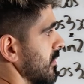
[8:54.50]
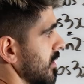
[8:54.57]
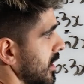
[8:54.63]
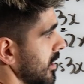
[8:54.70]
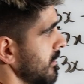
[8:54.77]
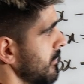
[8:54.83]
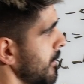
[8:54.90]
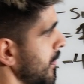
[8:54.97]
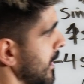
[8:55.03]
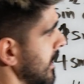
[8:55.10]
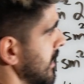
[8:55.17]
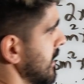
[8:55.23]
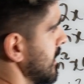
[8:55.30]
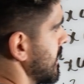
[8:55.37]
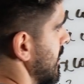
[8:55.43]
Okay,
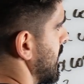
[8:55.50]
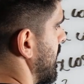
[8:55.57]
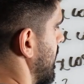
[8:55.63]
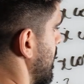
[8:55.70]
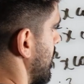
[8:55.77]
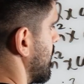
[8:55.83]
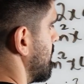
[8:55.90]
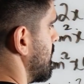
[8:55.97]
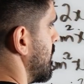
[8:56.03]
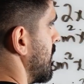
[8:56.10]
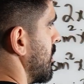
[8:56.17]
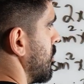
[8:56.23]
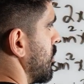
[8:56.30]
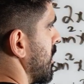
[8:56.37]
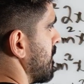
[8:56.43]
then here
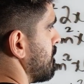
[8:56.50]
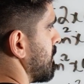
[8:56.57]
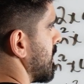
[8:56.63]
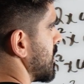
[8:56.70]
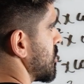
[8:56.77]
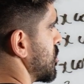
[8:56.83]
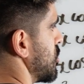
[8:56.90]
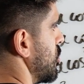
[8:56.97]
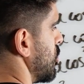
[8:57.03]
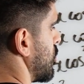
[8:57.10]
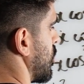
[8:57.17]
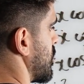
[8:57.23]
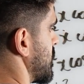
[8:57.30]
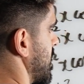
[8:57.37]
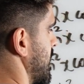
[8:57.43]
we have plus 2
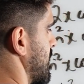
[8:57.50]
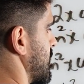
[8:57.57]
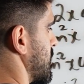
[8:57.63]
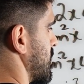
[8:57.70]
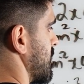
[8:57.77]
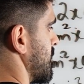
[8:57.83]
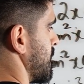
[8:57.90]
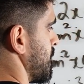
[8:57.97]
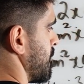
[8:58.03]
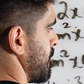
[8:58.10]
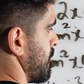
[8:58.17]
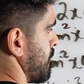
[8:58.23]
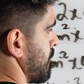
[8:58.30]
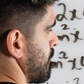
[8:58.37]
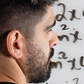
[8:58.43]
cos x,
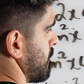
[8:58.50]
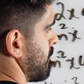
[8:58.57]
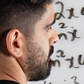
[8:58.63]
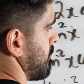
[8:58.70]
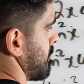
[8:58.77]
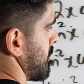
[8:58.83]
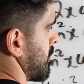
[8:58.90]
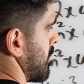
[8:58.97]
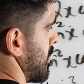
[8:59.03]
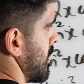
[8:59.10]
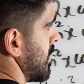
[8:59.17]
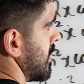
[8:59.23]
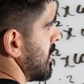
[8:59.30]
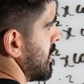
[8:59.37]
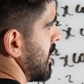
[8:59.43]

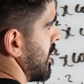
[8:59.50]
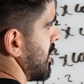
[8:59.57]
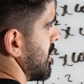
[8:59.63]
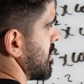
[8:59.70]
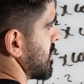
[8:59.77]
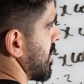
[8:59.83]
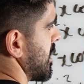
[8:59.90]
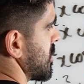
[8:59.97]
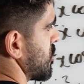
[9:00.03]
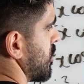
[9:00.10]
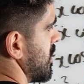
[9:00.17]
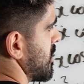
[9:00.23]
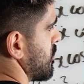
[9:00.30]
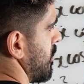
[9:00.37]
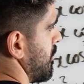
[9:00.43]
and then sine
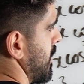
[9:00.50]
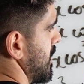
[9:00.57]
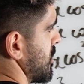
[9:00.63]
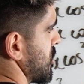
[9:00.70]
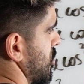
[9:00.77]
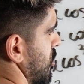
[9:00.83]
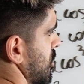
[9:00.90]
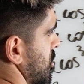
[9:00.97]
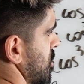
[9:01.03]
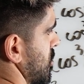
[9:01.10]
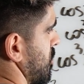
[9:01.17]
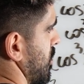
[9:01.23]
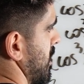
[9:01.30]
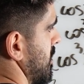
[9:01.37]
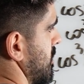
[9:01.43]
squared is 1 minus cos
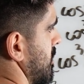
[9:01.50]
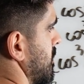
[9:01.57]
squared.